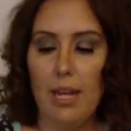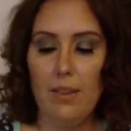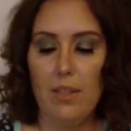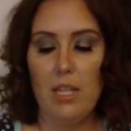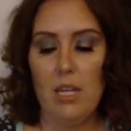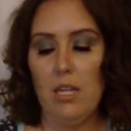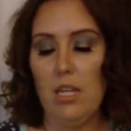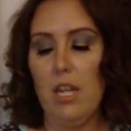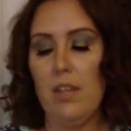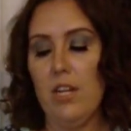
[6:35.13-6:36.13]
And
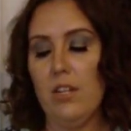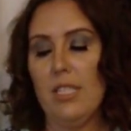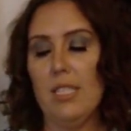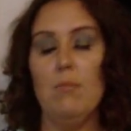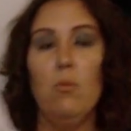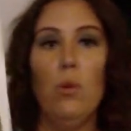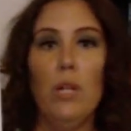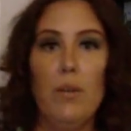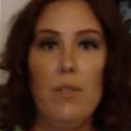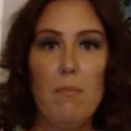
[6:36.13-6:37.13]
then there's some
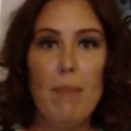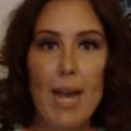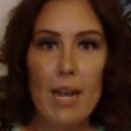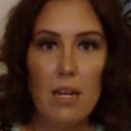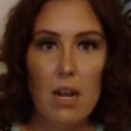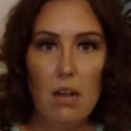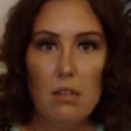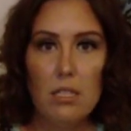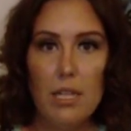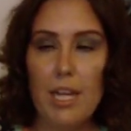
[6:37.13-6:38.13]
more on the back
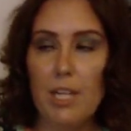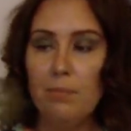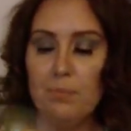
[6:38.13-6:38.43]
also.